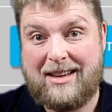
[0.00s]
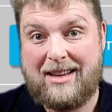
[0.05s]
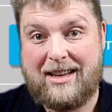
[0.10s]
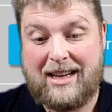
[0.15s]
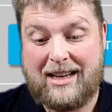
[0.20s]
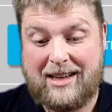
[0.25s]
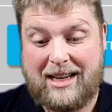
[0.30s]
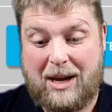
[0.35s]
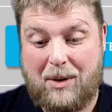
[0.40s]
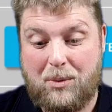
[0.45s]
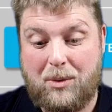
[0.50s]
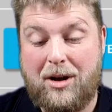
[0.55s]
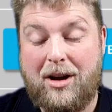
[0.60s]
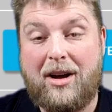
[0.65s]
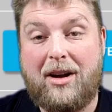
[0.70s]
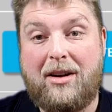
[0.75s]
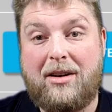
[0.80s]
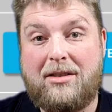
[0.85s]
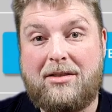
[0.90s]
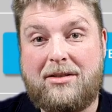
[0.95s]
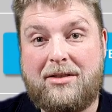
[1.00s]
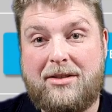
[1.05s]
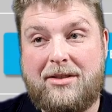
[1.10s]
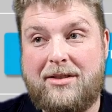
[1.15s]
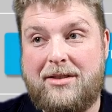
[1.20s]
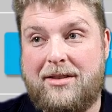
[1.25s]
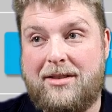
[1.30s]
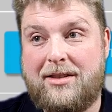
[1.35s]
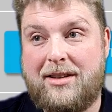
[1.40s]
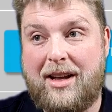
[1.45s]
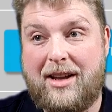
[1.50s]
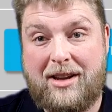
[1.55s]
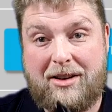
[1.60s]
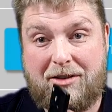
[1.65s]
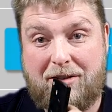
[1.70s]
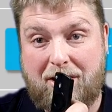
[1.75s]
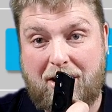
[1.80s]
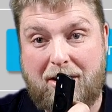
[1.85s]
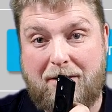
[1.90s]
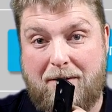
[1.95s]
It works. And this
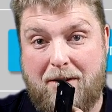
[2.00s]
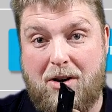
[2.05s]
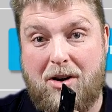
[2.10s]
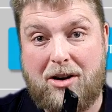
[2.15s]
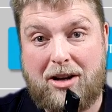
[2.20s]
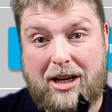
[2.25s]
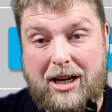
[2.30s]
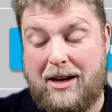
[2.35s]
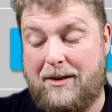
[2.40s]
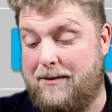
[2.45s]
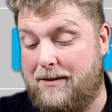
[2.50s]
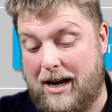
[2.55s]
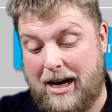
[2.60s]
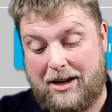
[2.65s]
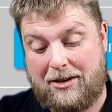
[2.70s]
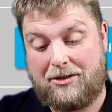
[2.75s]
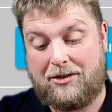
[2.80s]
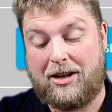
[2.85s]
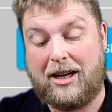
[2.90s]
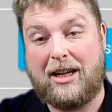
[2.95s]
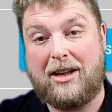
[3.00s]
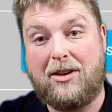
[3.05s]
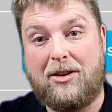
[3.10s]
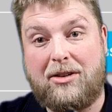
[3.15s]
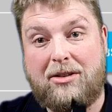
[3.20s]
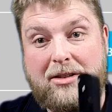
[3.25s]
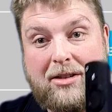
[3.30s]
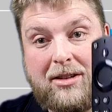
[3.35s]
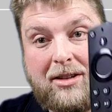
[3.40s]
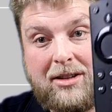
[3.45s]
is on the 4K Fire Stick, look.